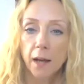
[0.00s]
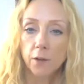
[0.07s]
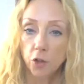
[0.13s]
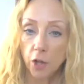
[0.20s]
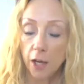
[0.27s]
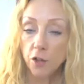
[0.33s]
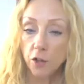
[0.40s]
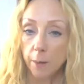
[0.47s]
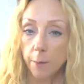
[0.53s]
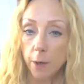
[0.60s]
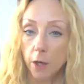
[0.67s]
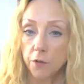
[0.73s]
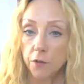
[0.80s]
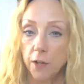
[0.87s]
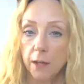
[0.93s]
change our
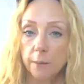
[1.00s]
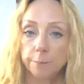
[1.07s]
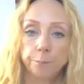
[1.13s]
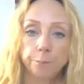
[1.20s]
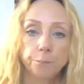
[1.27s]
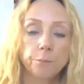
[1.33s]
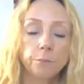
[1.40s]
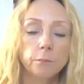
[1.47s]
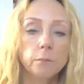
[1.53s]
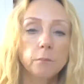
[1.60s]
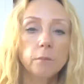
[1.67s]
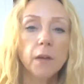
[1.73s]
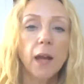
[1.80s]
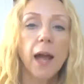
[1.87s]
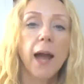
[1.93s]
mindset
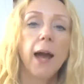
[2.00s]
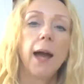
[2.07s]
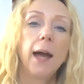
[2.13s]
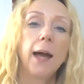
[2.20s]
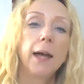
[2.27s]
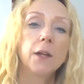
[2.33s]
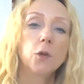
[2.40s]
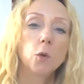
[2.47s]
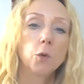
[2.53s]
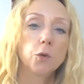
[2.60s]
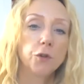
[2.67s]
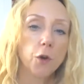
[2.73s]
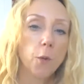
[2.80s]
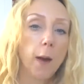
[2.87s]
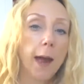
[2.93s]
and
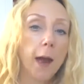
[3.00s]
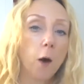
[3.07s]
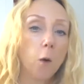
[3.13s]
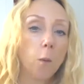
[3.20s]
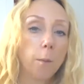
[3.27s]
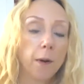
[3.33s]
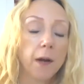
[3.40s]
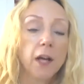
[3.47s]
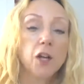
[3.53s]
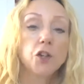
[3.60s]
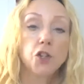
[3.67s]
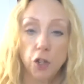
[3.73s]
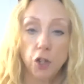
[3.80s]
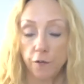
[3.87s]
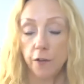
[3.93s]
also help
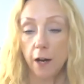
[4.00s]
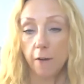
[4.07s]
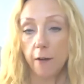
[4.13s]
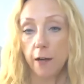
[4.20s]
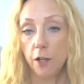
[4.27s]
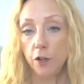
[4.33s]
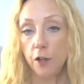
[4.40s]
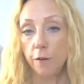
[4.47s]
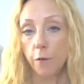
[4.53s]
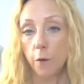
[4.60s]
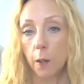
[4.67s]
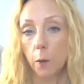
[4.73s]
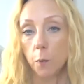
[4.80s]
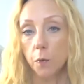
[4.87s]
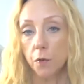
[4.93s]
shift our energy
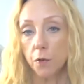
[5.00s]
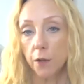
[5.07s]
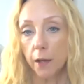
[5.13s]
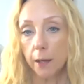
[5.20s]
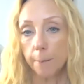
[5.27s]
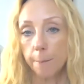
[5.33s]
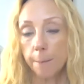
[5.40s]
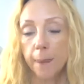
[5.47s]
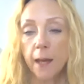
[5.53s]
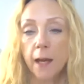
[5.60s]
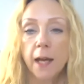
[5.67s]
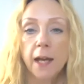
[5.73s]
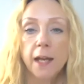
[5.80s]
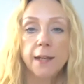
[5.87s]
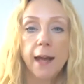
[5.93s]
frequency.
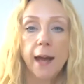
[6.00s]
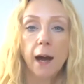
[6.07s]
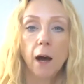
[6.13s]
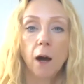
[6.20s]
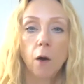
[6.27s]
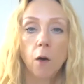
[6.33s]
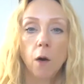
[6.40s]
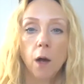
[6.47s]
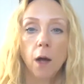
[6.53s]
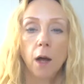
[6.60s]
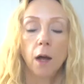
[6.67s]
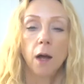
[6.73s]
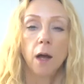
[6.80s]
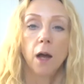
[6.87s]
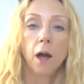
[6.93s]
Now,
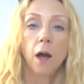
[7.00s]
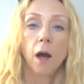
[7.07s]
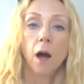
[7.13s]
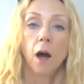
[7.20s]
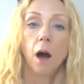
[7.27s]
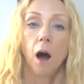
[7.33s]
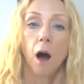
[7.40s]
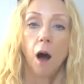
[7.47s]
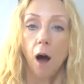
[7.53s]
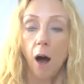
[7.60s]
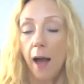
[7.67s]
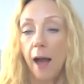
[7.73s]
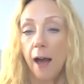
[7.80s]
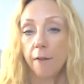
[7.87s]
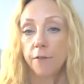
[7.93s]
I
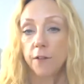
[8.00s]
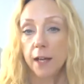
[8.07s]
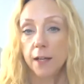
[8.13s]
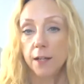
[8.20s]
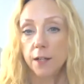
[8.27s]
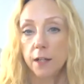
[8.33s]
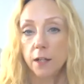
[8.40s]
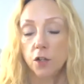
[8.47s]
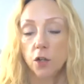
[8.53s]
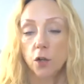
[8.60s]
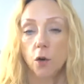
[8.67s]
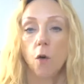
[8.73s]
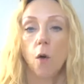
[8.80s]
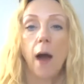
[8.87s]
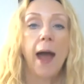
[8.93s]
have tended
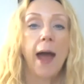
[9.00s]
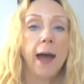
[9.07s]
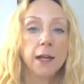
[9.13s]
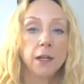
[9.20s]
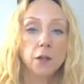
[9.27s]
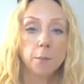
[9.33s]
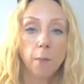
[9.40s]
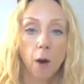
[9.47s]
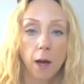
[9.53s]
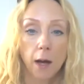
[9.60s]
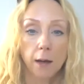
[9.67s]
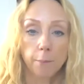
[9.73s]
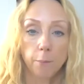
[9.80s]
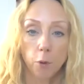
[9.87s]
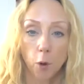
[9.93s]
to hand
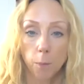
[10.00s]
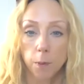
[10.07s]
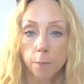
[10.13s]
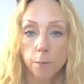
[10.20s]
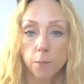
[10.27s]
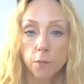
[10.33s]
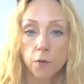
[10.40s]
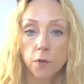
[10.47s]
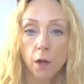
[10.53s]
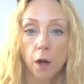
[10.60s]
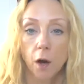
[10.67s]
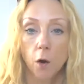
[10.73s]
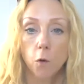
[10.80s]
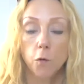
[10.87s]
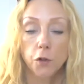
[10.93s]
my problems
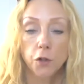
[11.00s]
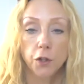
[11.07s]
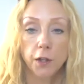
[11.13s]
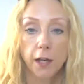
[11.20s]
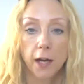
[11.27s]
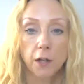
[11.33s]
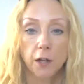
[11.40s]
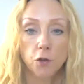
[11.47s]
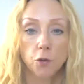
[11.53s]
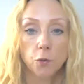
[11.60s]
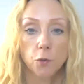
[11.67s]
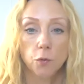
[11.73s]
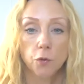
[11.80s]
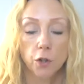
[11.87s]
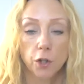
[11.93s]
over to the
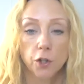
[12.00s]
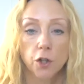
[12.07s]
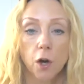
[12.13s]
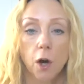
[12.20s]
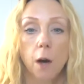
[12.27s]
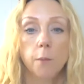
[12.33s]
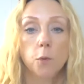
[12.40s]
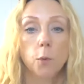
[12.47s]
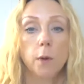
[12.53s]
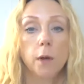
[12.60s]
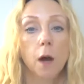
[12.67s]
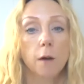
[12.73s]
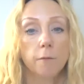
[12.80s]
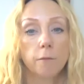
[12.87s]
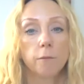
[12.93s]
angels at times when
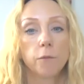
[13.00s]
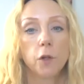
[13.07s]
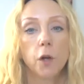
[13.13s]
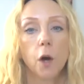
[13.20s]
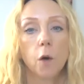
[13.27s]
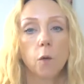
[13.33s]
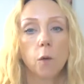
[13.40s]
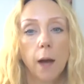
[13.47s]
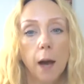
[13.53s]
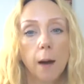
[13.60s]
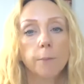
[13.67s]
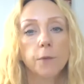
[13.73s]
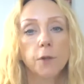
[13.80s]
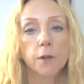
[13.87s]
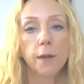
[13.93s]
I've, you know,
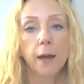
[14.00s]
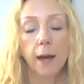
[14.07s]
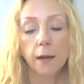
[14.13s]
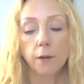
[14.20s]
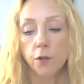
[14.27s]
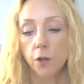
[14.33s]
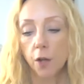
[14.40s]
come to that